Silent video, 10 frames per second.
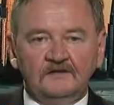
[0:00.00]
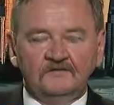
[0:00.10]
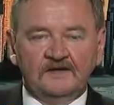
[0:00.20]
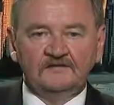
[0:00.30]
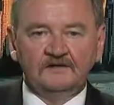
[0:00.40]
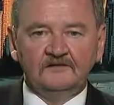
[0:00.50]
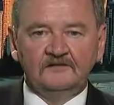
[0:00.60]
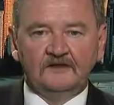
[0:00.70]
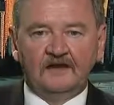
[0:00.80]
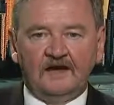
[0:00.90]
the
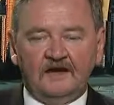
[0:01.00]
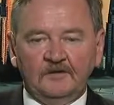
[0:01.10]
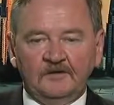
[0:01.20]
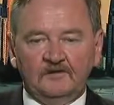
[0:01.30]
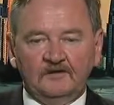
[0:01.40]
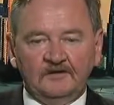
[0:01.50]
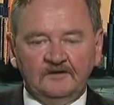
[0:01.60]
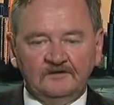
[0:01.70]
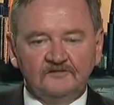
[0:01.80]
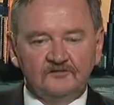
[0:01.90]
vaccines,
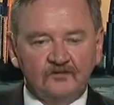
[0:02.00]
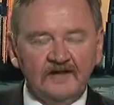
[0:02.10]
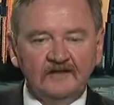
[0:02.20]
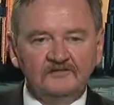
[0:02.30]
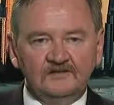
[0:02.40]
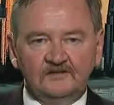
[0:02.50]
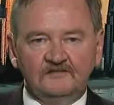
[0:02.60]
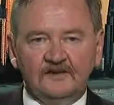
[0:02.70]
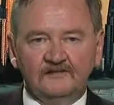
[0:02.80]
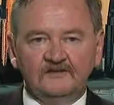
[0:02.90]
the strains in the
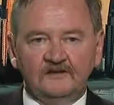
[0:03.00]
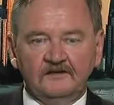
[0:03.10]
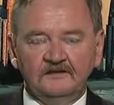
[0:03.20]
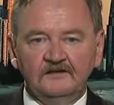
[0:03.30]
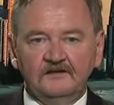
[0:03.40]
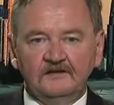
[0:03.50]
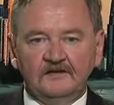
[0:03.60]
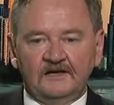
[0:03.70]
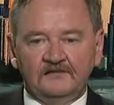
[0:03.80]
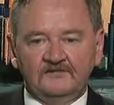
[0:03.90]
vaccine
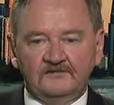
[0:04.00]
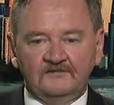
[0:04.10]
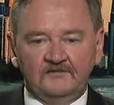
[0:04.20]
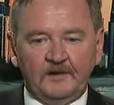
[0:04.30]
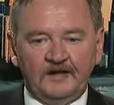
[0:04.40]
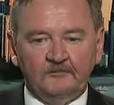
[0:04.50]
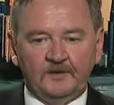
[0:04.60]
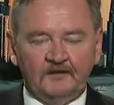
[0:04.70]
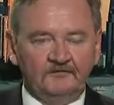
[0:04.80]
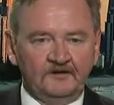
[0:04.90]
are decisions made
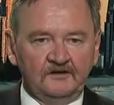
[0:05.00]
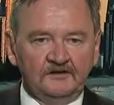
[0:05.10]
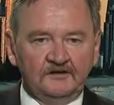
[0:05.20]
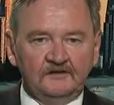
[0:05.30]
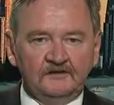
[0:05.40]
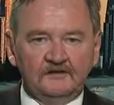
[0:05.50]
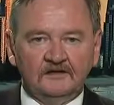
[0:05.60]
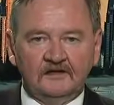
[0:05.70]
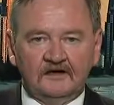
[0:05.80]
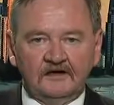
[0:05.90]
by a very
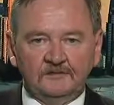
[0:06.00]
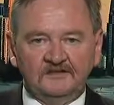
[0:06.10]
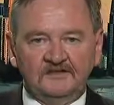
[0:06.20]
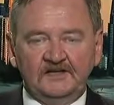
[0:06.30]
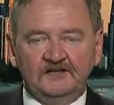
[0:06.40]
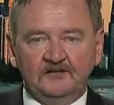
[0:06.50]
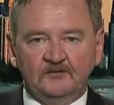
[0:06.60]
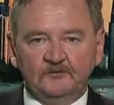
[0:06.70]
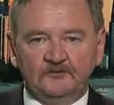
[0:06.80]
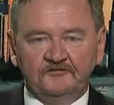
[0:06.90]

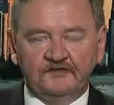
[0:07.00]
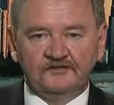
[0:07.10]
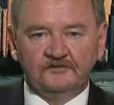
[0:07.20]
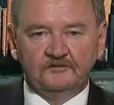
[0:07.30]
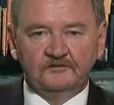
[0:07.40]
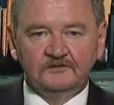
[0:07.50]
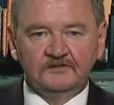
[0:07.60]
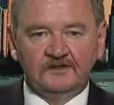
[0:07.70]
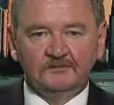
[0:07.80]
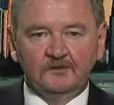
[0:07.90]
technical, professional
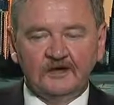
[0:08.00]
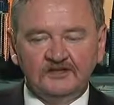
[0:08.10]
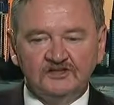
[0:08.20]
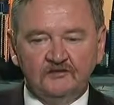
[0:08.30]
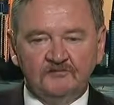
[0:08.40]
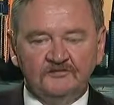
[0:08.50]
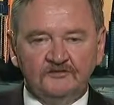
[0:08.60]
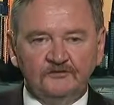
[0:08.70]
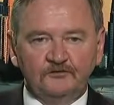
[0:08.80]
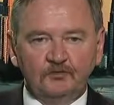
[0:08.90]
WHO
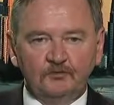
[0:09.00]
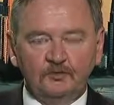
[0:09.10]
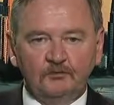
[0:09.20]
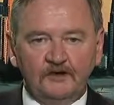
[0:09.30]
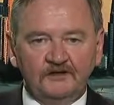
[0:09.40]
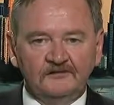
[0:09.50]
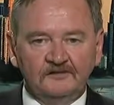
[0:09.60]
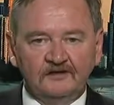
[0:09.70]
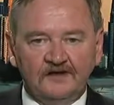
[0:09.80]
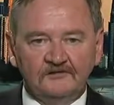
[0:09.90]
reference group who
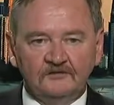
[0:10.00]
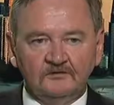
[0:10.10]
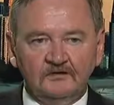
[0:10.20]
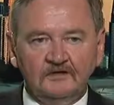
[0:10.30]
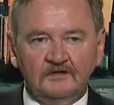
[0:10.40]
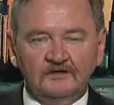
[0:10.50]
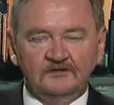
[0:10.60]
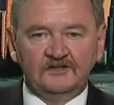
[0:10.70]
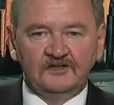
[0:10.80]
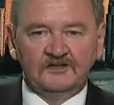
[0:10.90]
monitor the actual
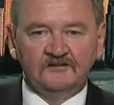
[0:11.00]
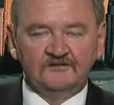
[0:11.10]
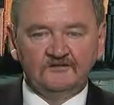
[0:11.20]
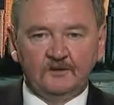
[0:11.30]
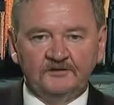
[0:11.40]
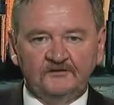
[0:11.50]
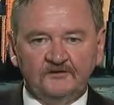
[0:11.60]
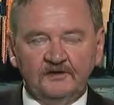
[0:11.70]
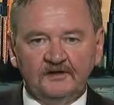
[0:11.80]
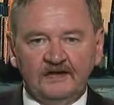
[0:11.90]
genetics of what's
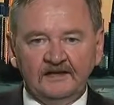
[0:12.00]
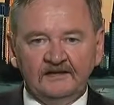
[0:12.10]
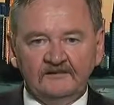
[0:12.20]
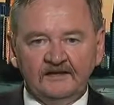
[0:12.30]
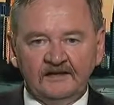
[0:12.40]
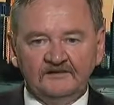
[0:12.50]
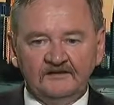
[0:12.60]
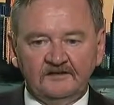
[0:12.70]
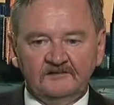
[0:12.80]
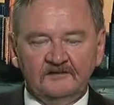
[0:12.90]
circulating in the
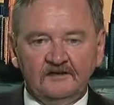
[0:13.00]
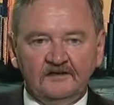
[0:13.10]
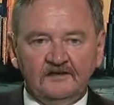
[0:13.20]
vaccines.